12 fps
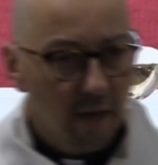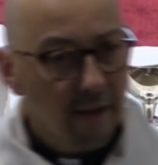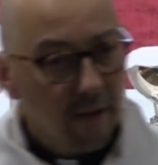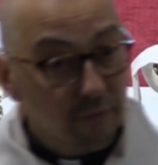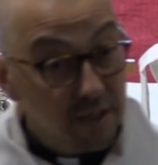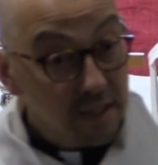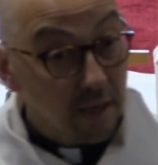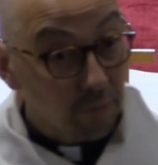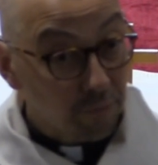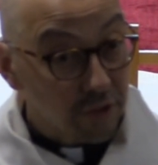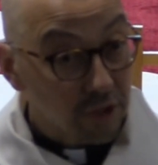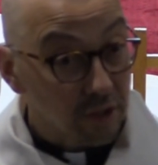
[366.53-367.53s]
A lack of
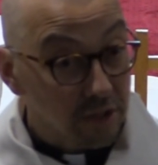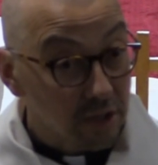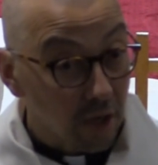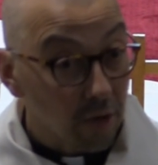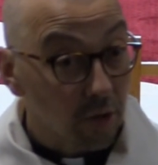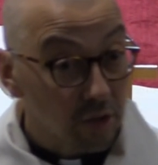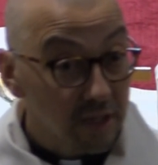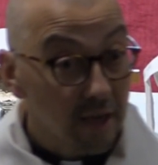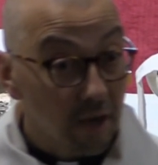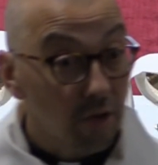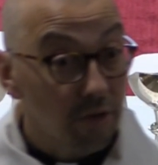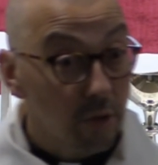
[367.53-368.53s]
selfishness, like because
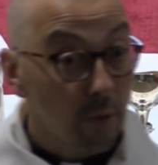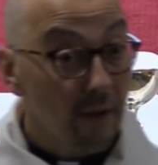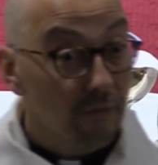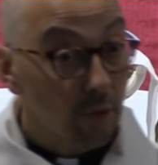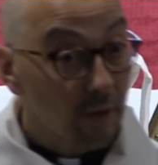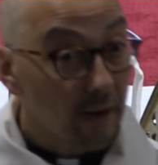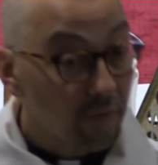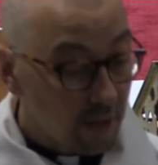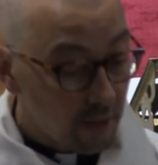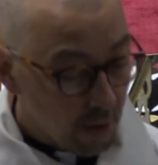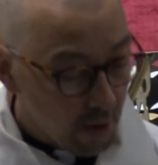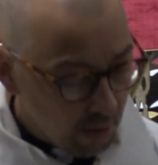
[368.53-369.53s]
they can't do it, we have to look
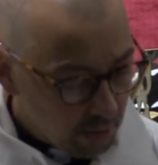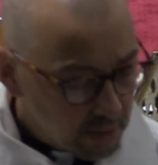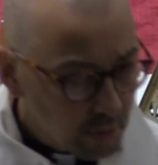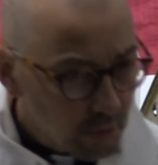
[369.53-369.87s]
after them. I